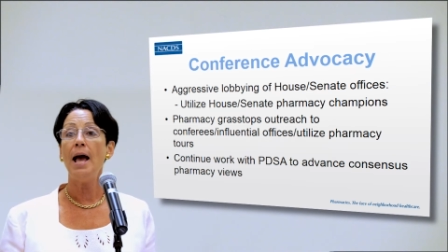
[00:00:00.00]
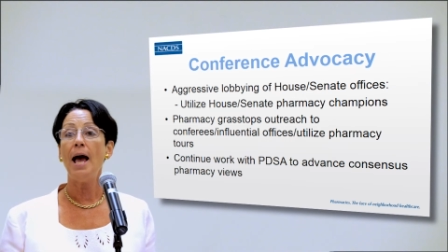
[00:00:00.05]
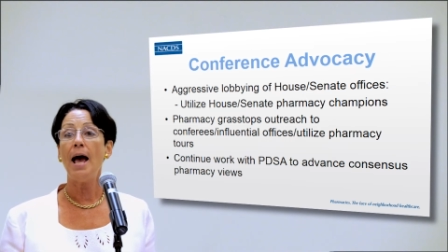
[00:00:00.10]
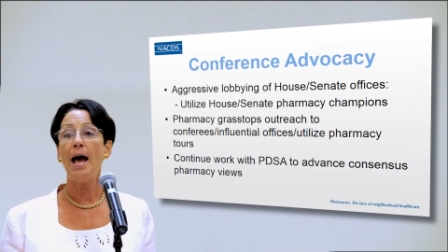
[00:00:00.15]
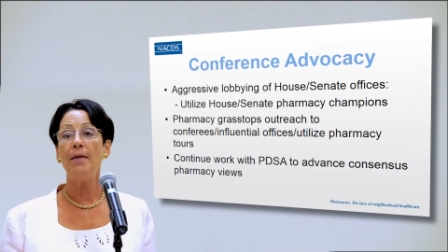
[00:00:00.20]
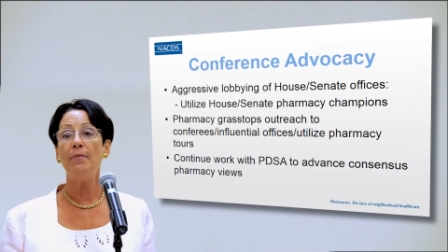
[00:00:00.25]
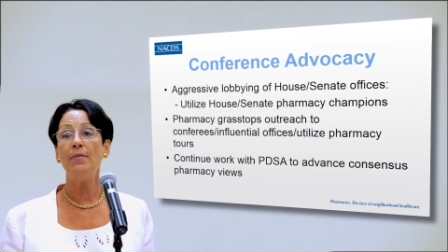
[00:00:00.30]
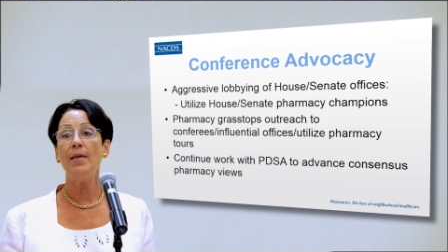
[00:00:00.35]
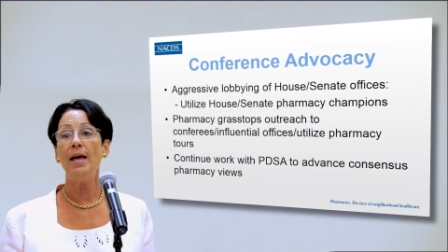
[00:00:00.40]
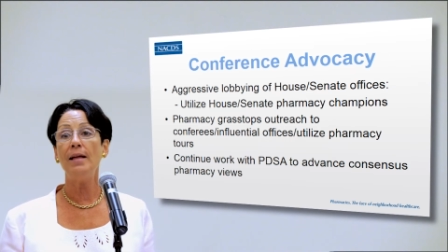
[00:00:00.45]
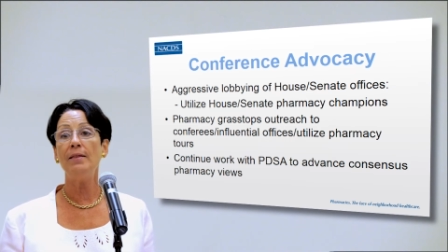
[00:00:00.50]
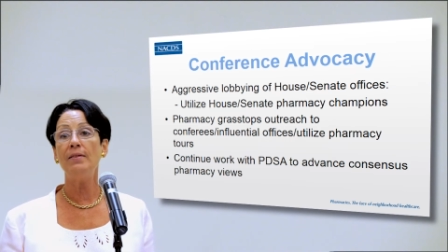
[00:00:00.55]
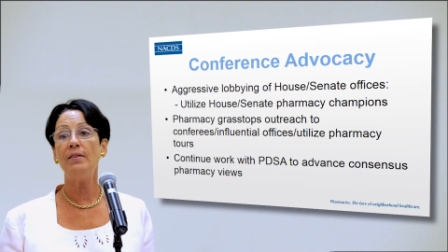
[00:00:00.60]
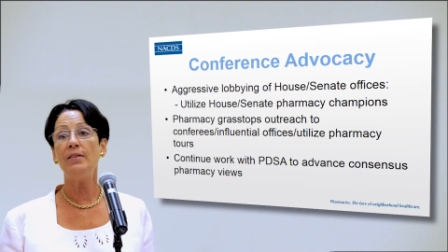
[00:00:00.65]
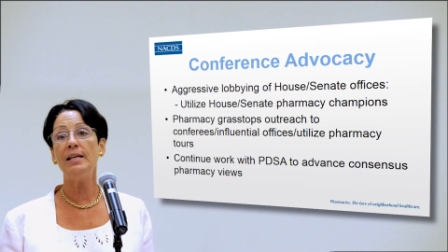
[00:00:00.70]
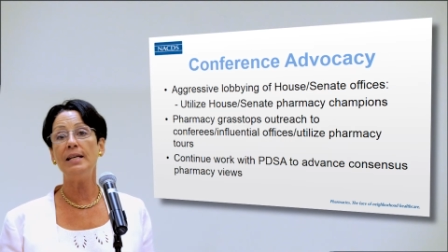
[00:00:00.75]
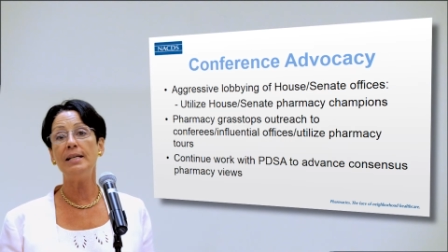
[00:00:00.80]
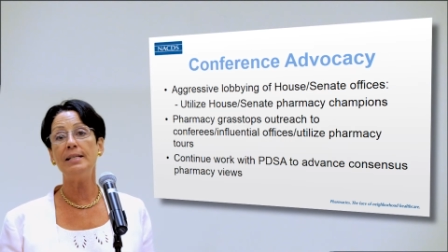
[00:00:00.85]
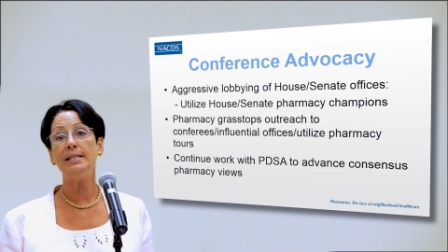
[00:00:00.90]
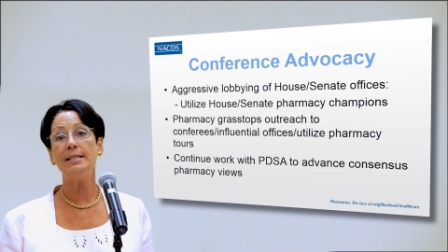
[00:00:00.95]
and then
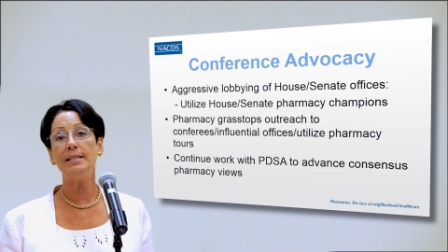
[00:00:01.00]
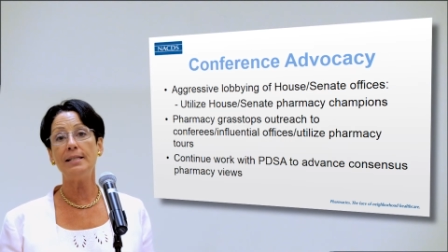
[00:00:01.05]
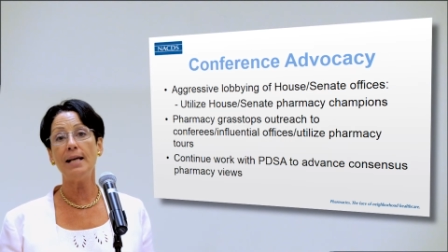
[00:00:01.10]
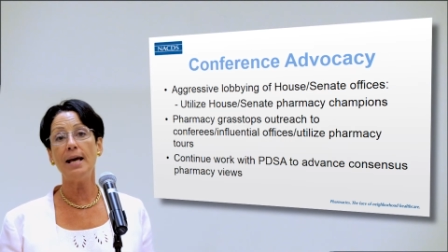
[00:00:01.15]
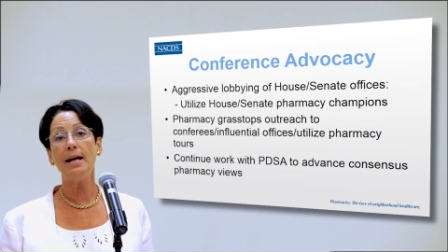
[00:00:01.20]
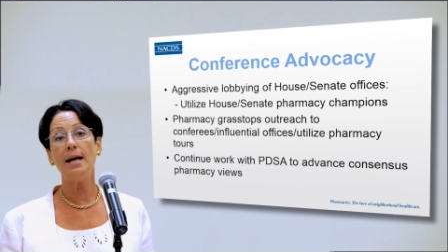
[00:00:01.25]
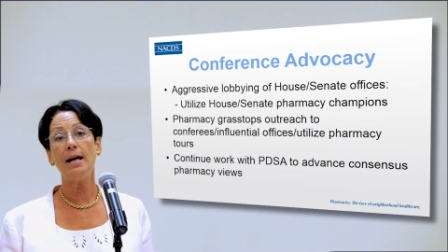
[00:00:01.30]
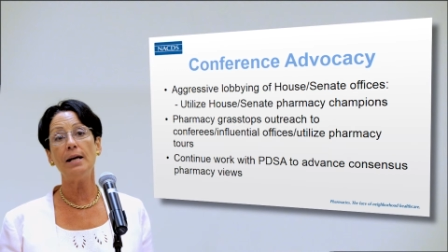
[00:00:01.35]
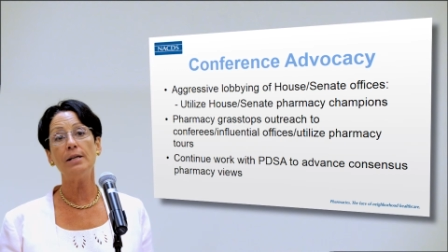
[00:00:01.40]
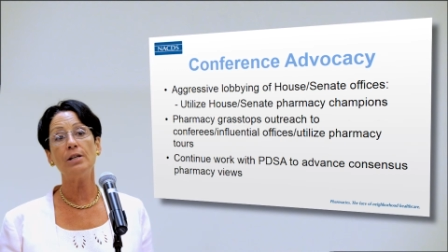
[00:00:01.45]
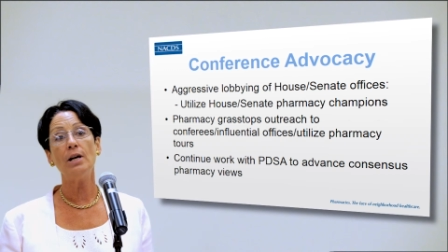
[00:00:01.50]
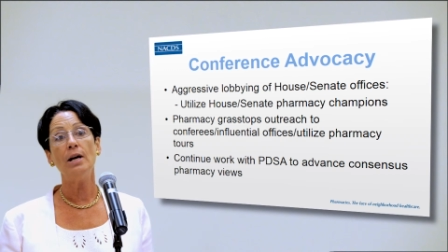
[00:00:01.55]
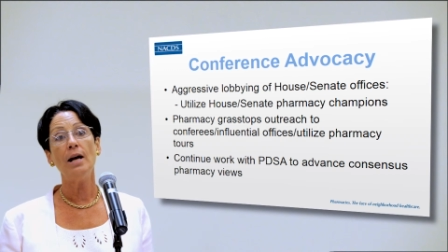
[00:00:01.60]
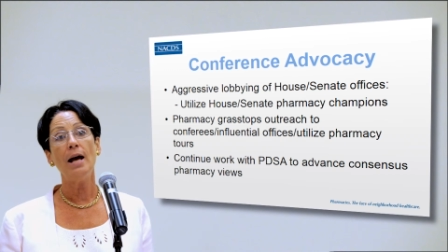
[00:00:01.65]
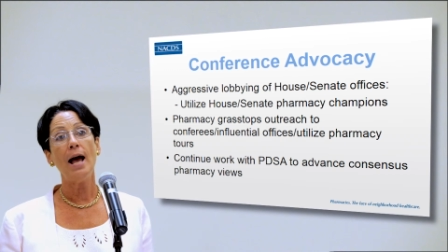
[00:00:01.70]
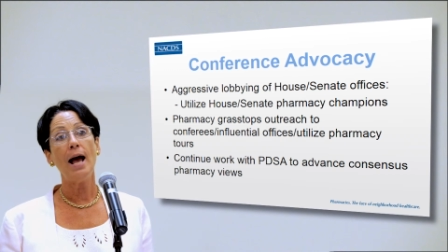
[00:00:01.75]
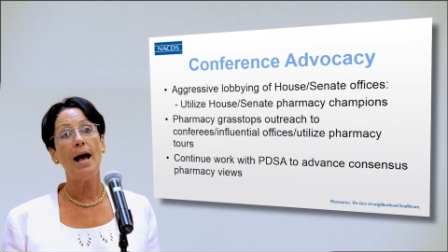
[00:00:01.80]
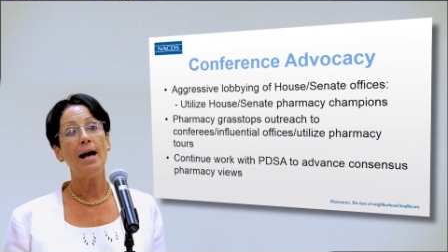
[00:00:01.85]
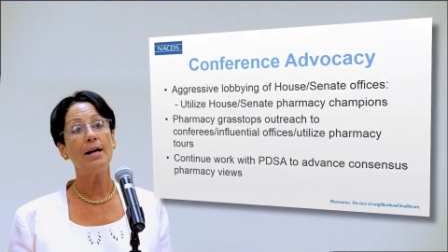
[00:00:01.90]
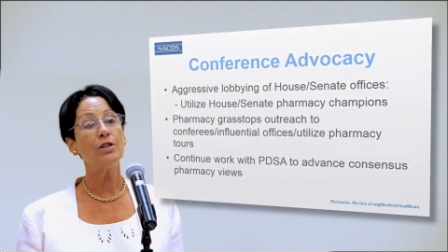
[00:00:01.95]
the Senate
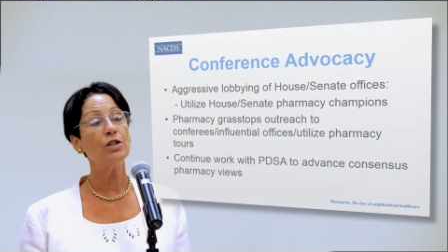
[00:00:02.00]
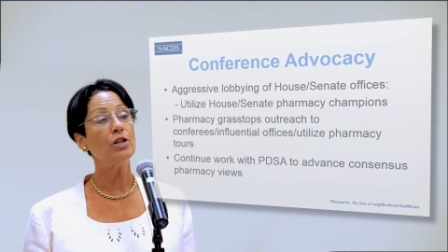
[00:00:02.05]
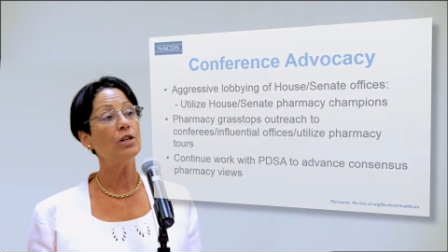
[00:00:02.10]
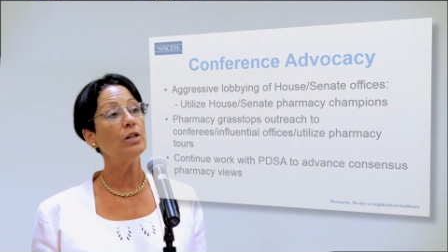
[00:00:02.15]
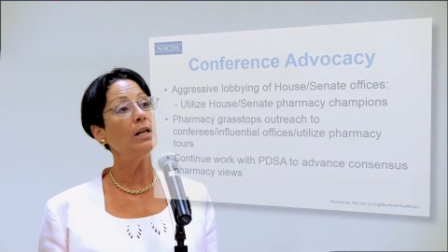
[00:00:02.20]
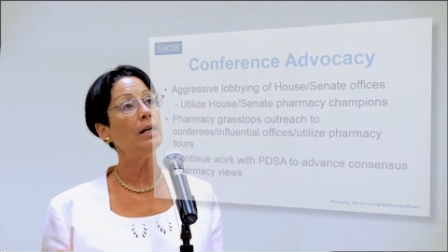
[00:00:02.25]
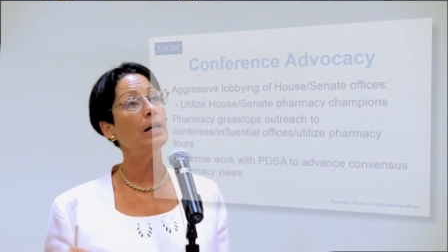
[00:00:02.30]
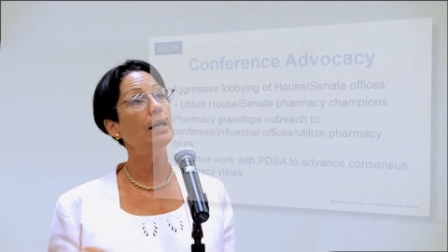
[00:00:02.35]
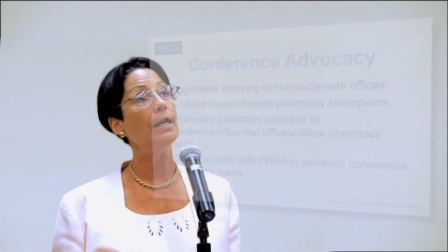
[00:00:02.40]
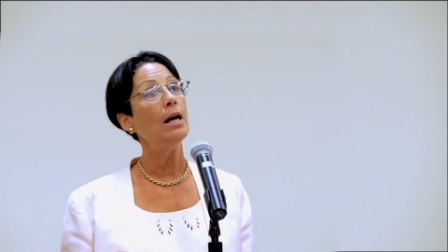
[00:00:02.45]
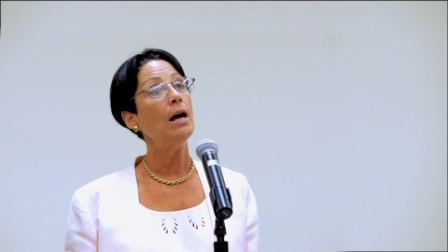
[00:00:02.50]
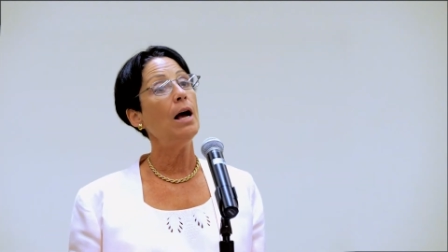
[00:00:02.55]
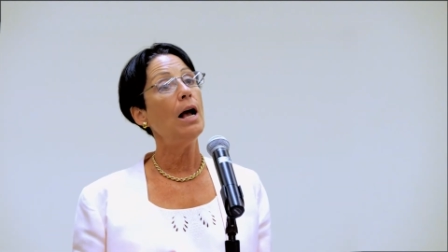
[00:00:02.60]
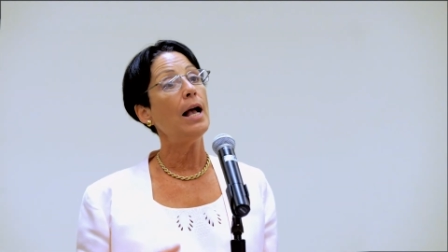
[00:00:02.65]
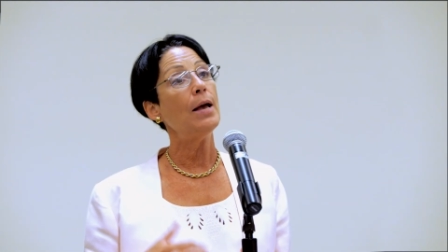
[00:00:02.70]
actually,